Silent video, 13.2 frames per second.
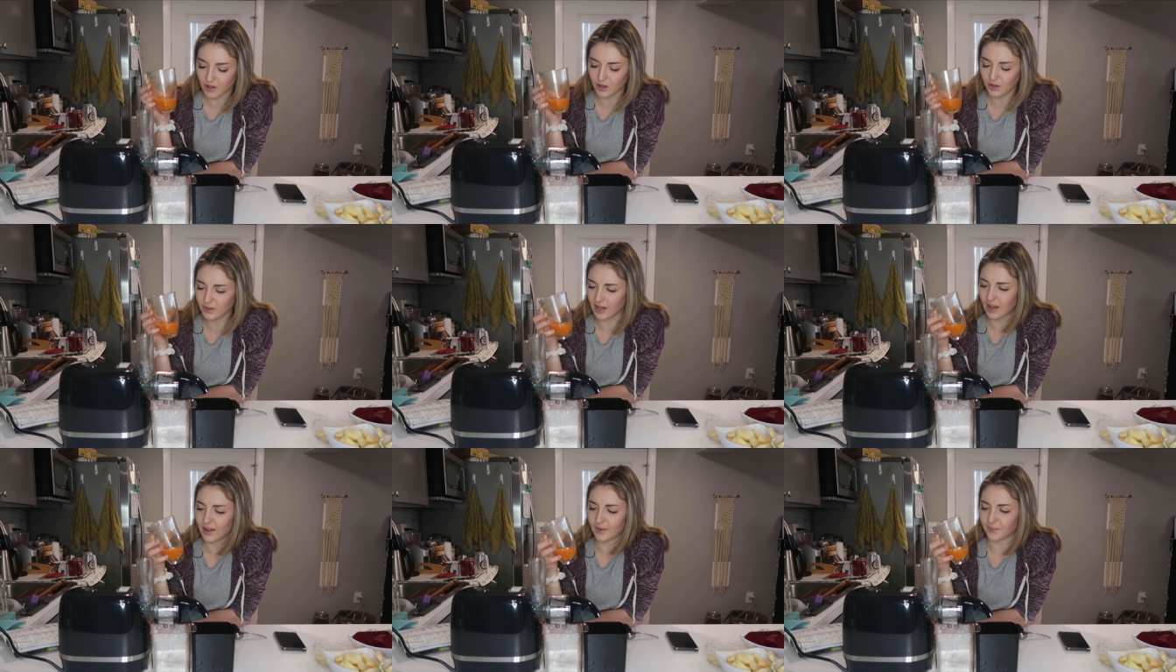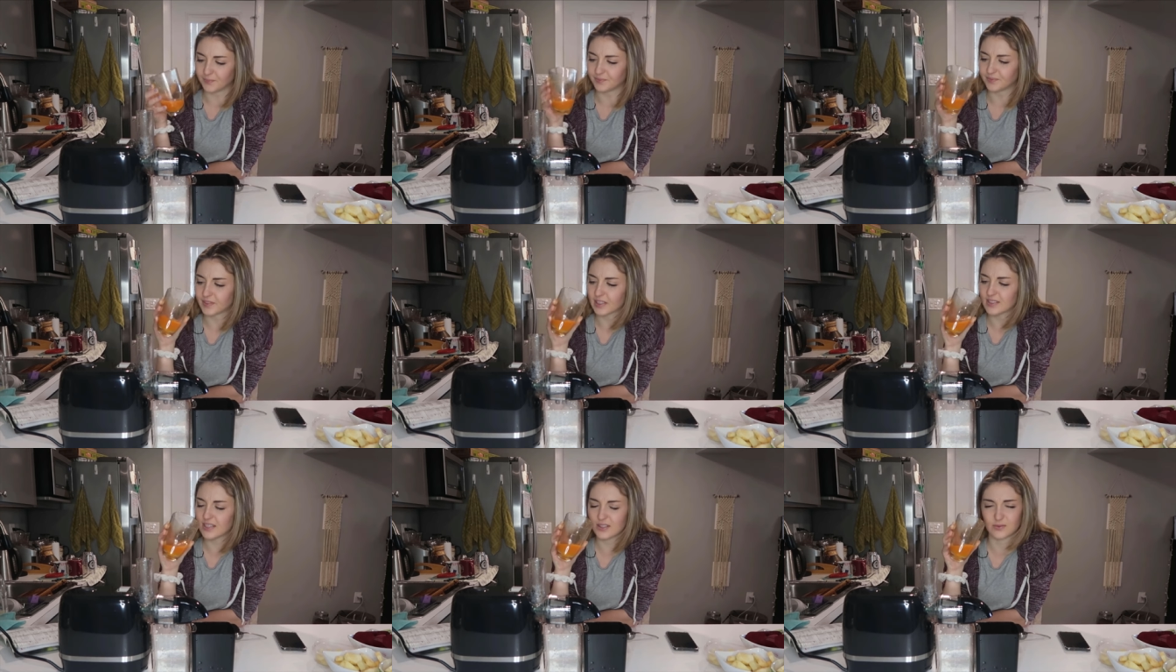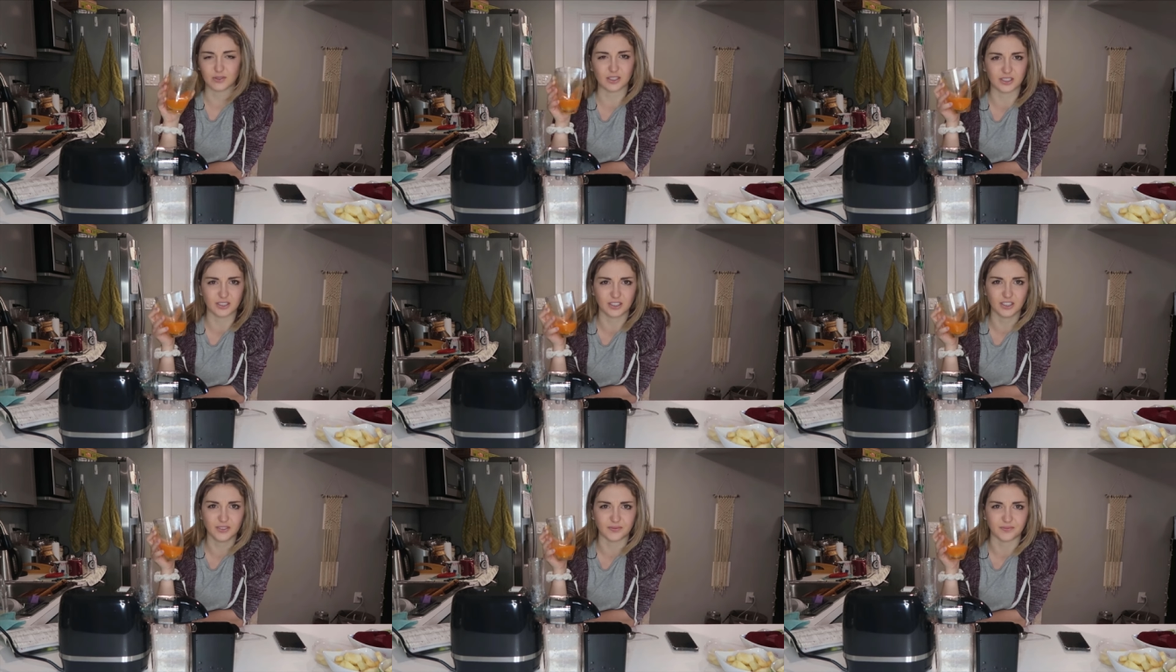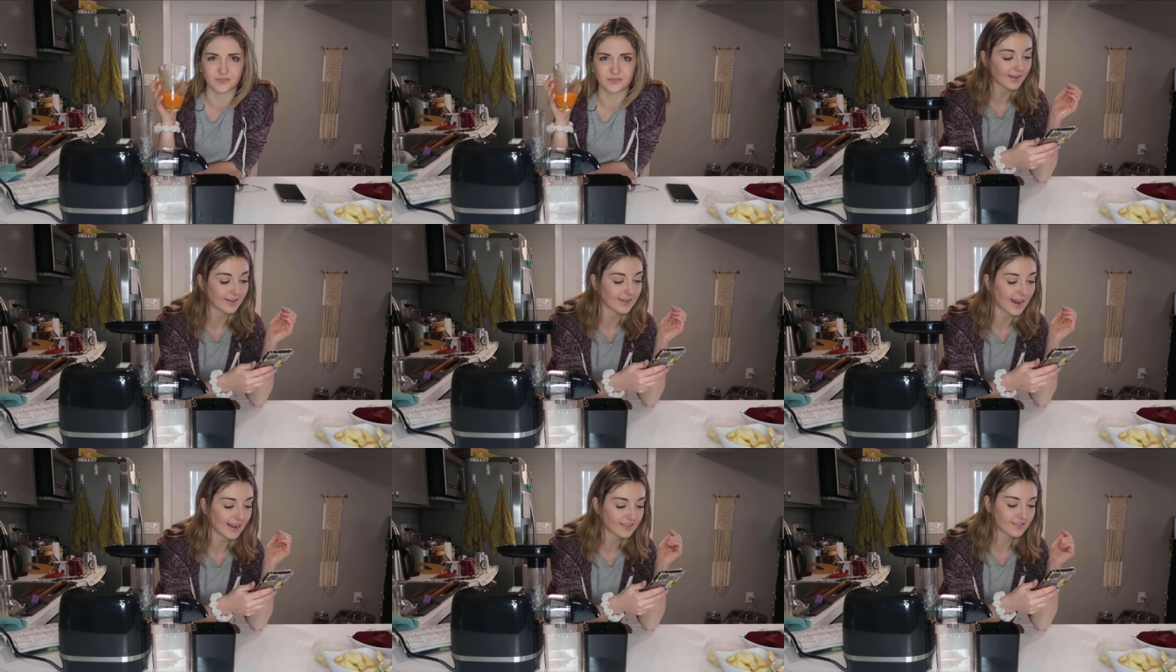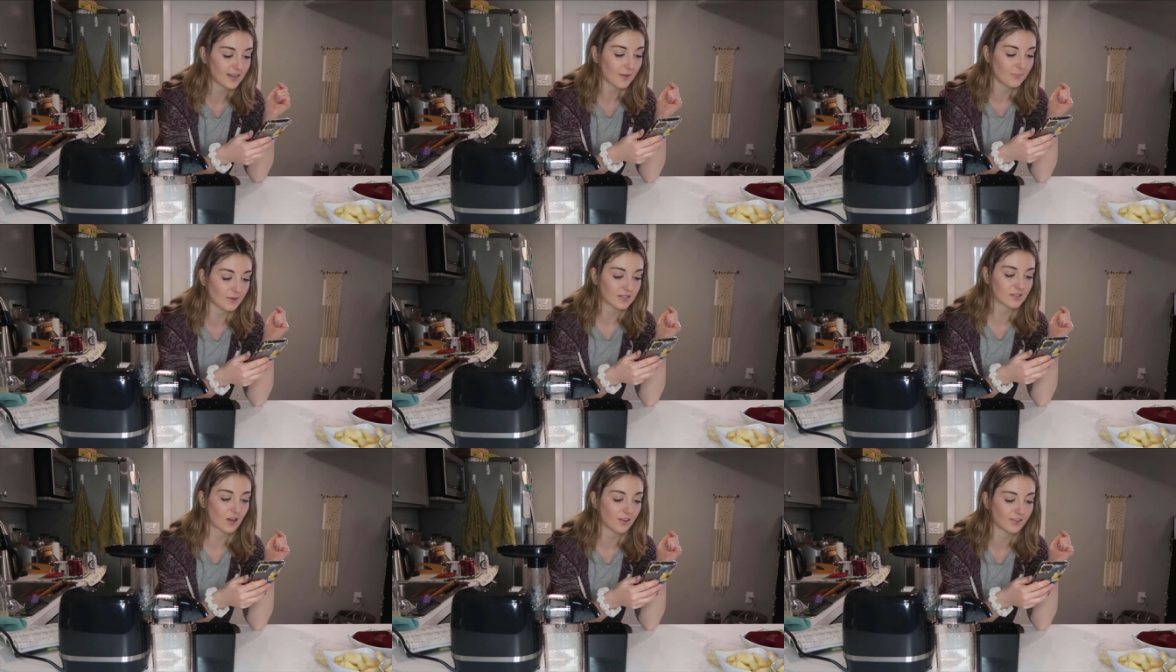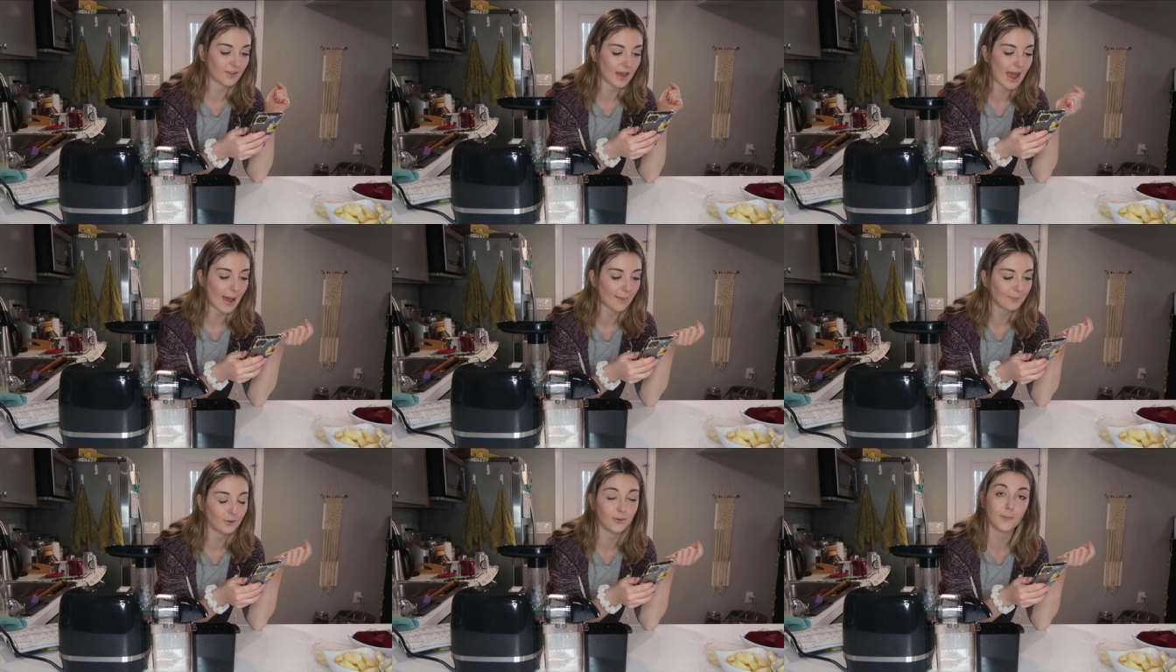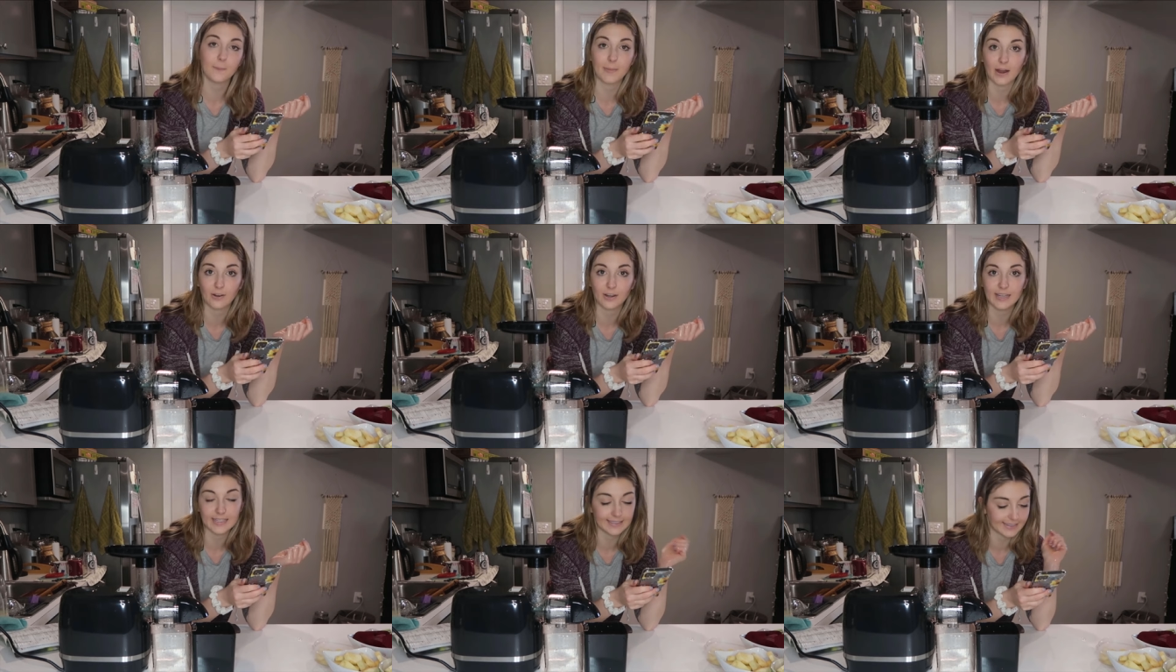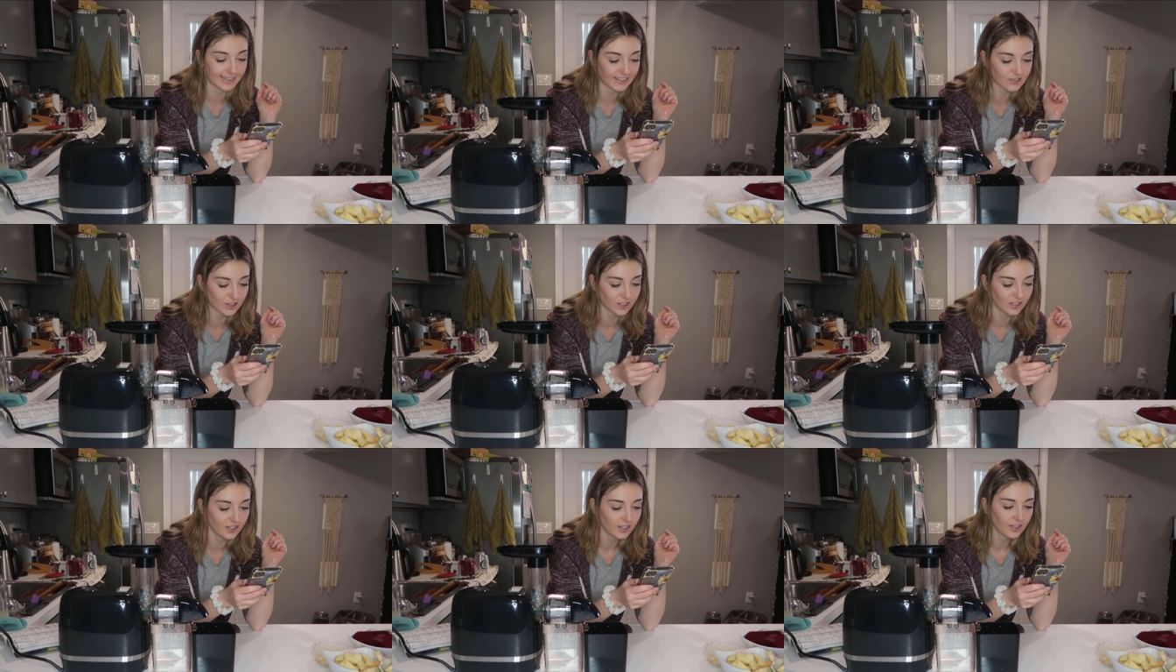Oh yeah, that tastes really good. Right, next up is called the Apple Berry Elixir.